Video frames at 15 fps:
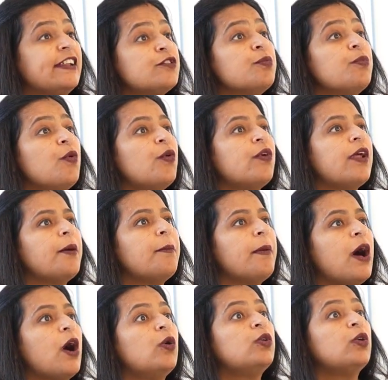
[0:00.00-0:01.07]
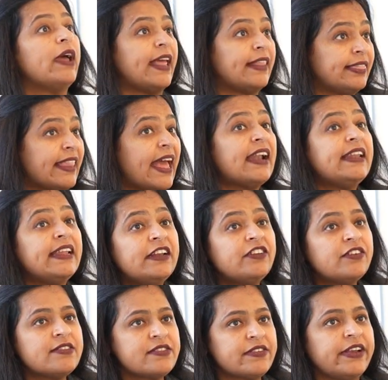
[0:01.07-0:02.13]
It's more about, at that
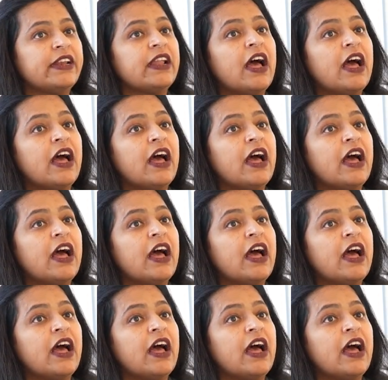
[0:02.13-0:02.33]
interest rate,